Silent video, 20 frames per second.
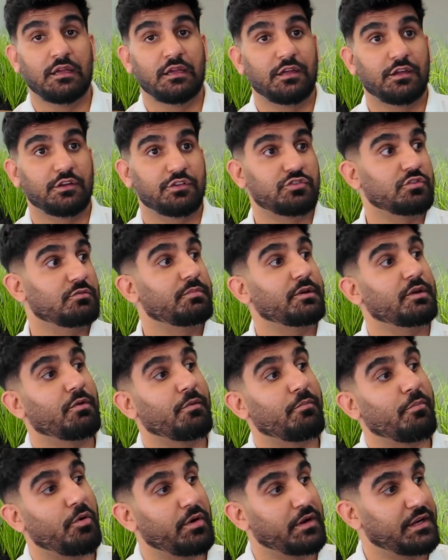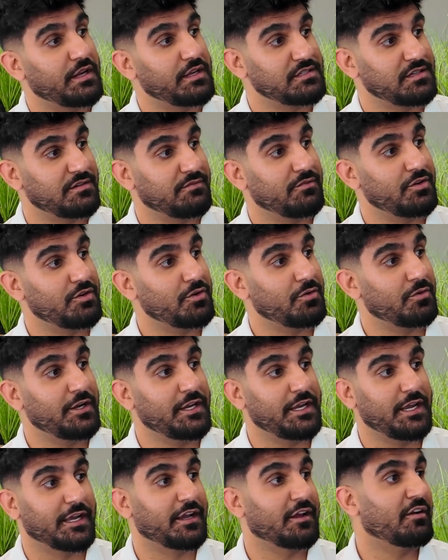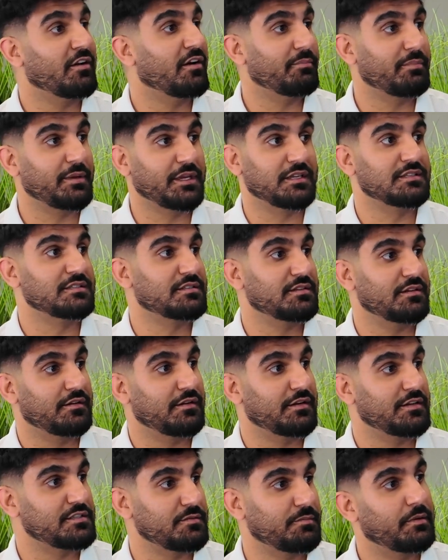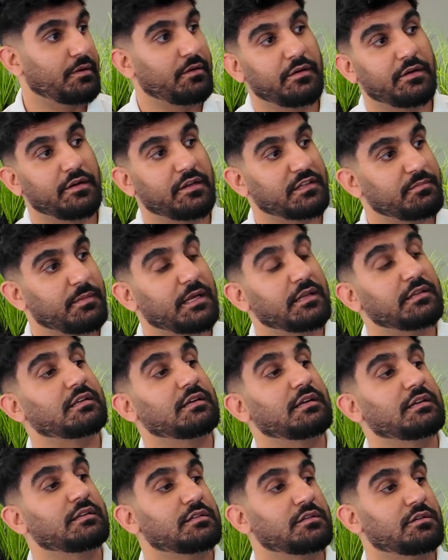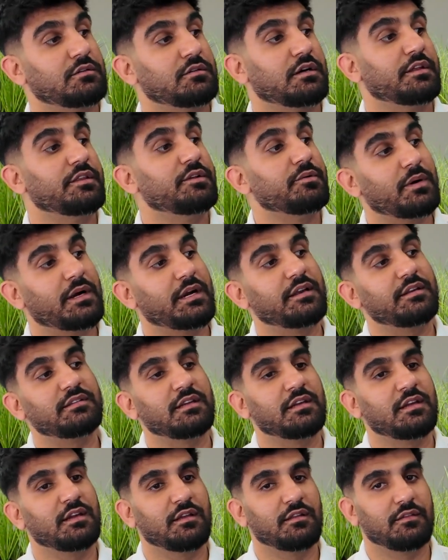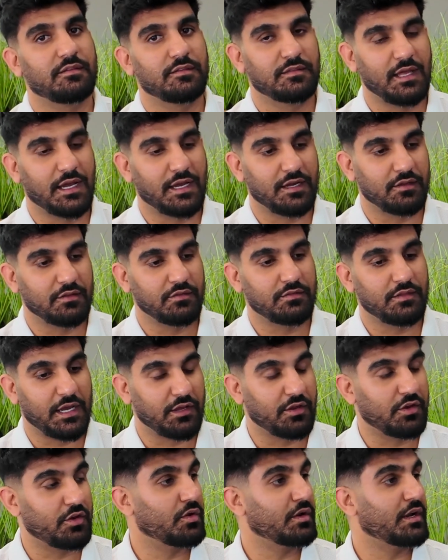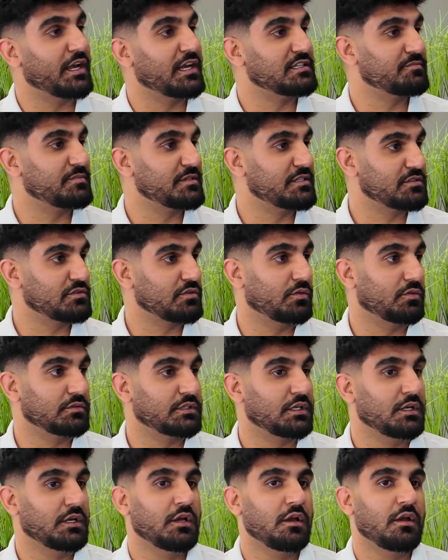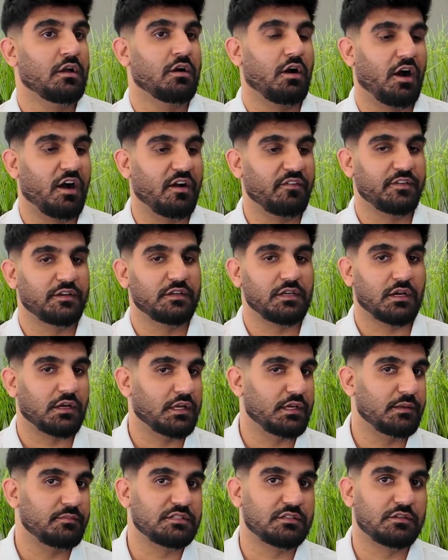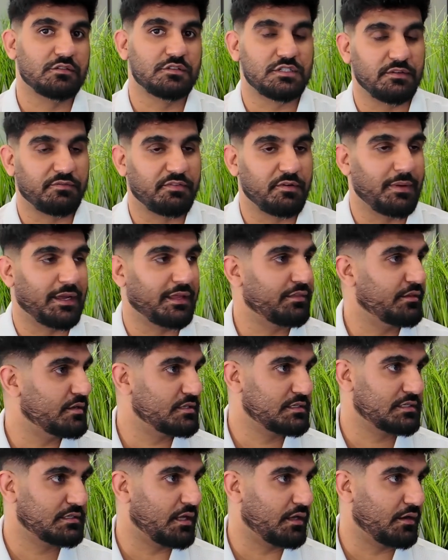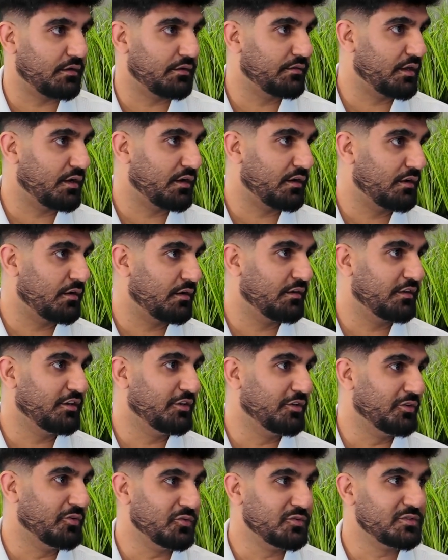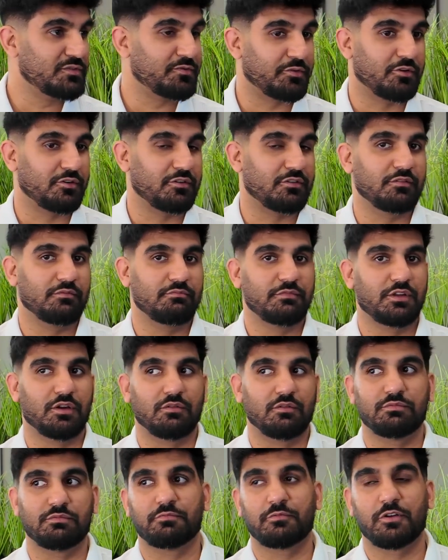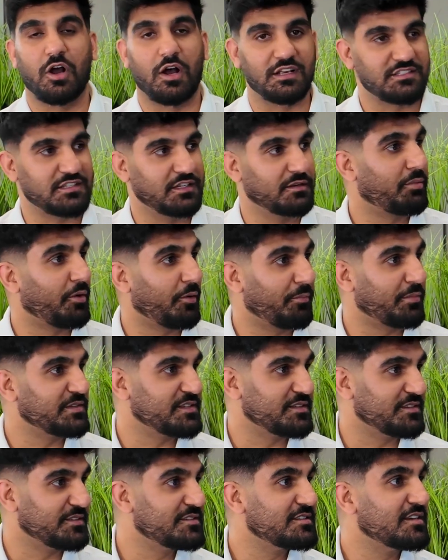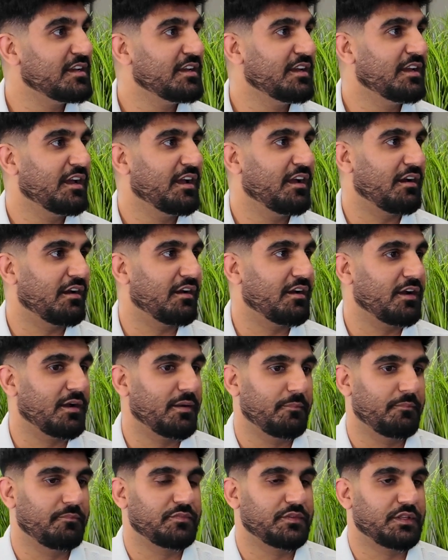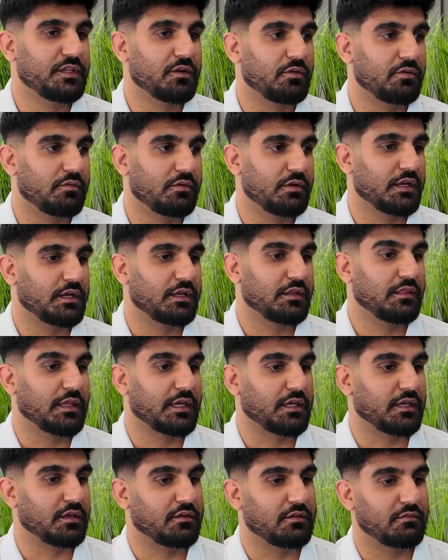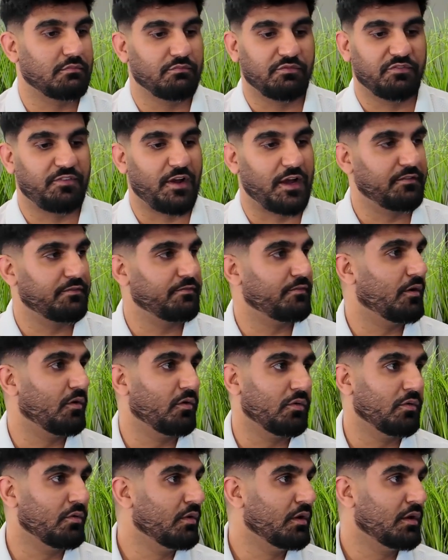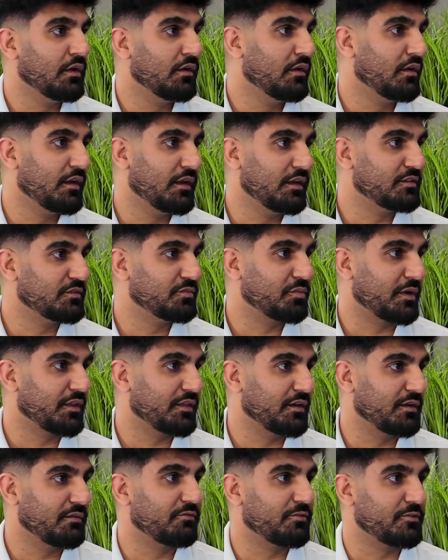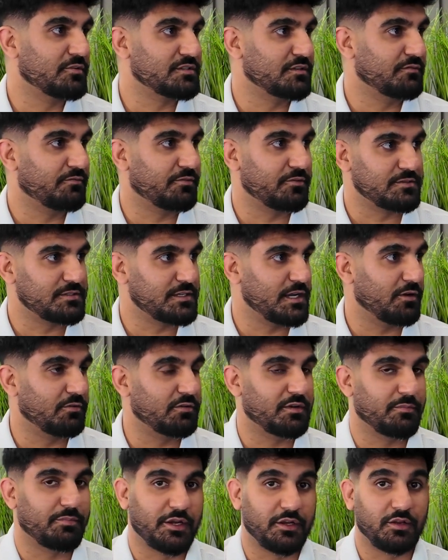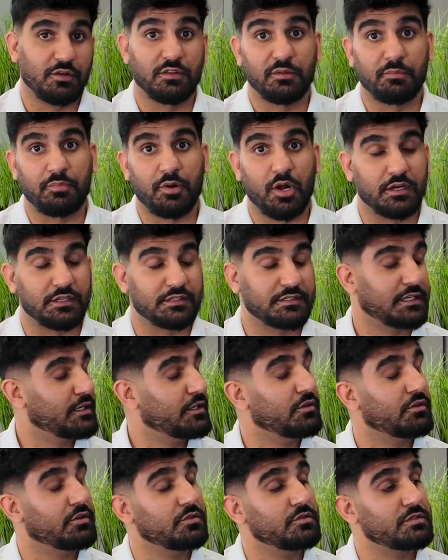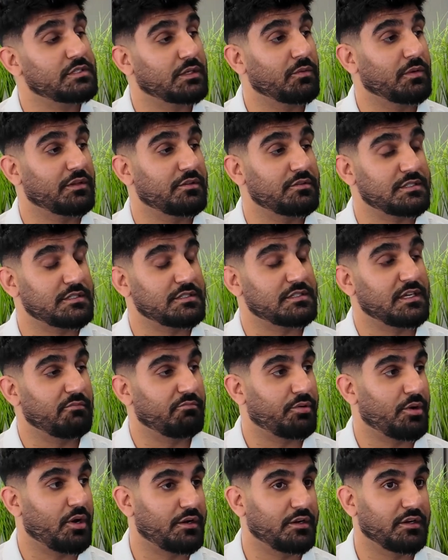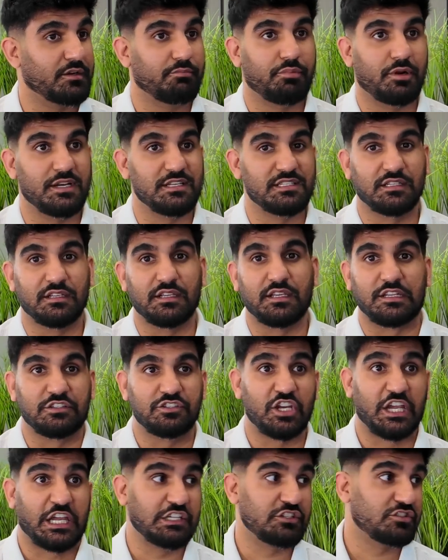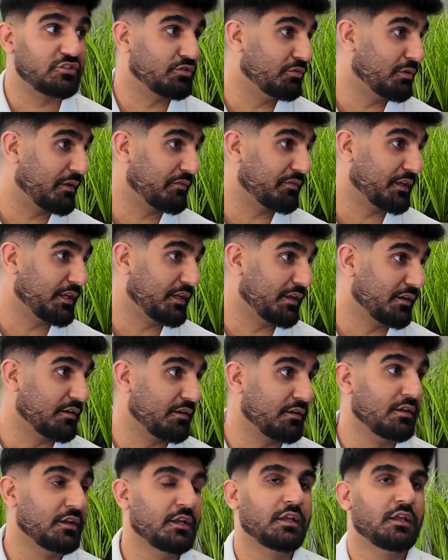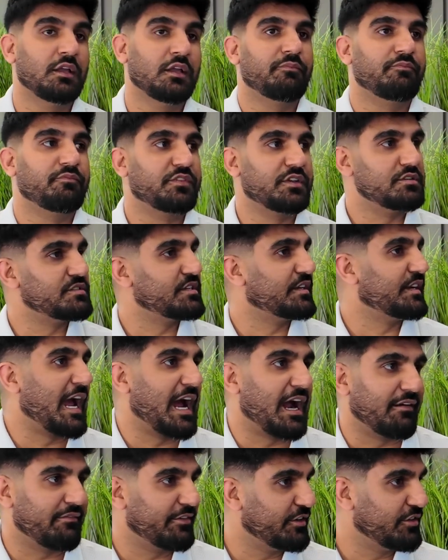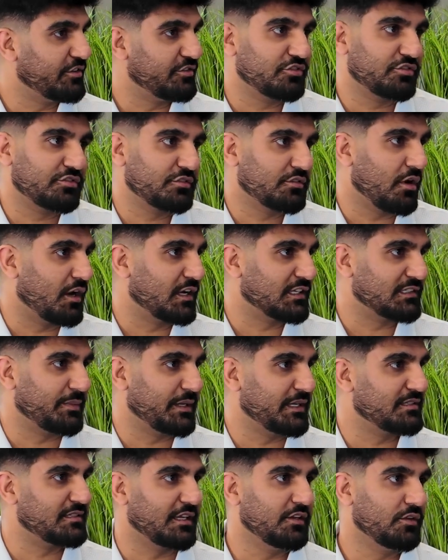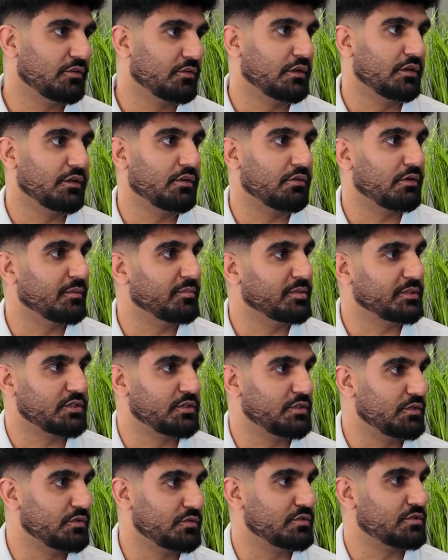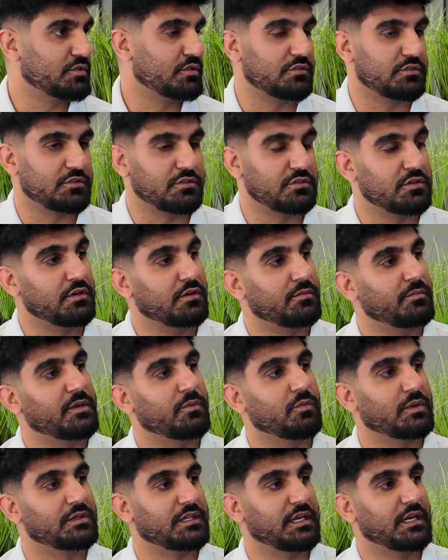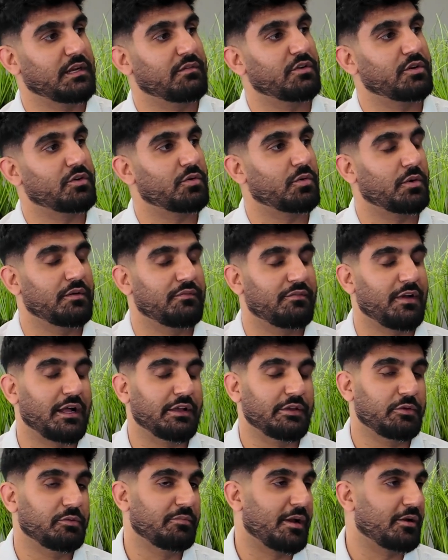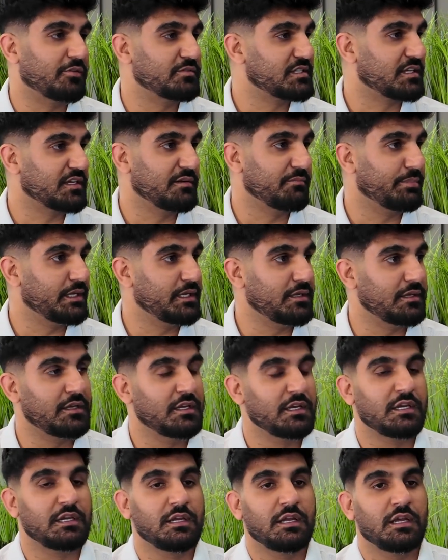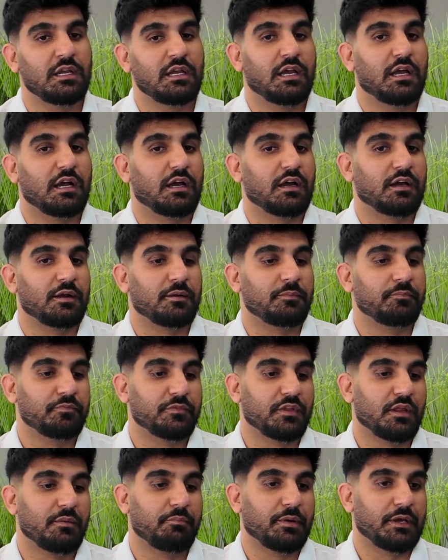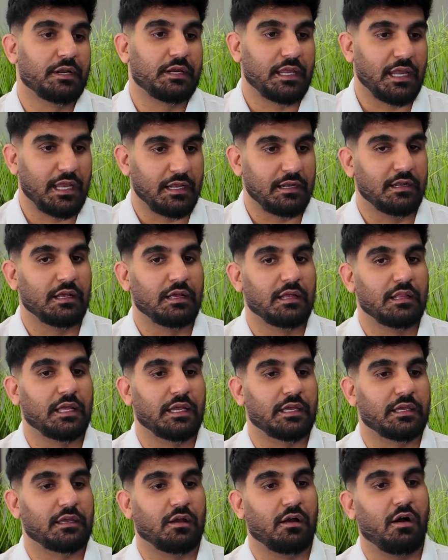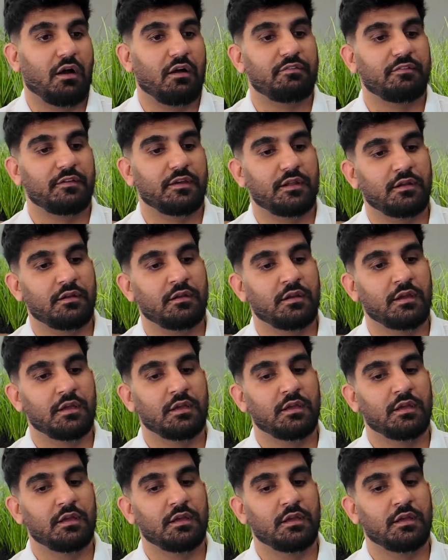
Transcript: it should be reported as inventory. It cannot be considered as a period expense until otherwise that good has been sold. Oftentimes there's different methods that are used for costing purposes. Like a FIFO is one of them, first in, first out, depending on the product that you're using, whether it's the same product, pricing can change throughout the year. There's an average cost base that you're able to use to determine what the inventory value amount is going to be. But again, like often